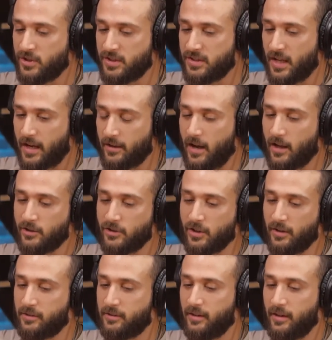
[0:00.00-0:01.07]
Which is like not
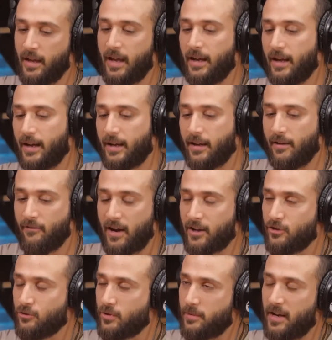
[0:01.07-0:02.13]
just, hey, if
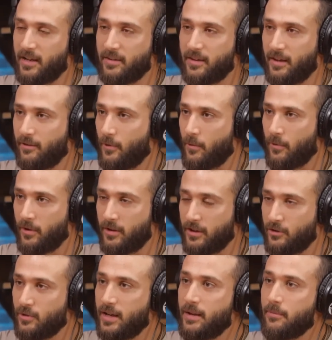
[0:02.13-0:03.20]
I can dream anything, what would
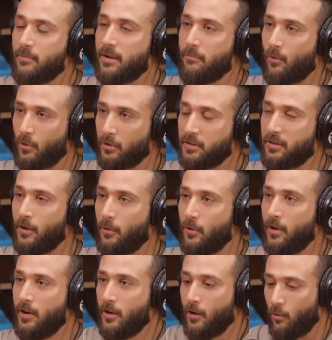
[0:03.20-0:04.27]
I dream? But more
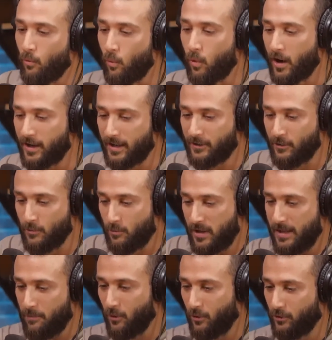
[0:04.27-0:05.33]
so, what do
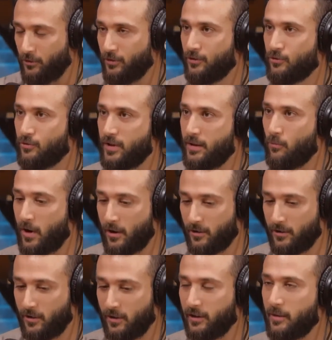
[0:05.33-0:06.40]
people dream?
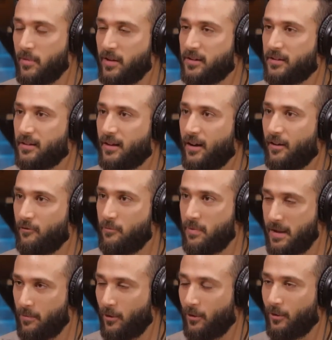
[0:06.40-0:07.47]
Where do the limits
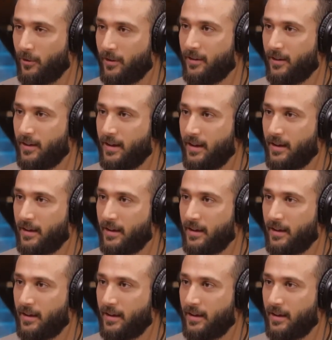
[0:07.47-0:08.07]
of people?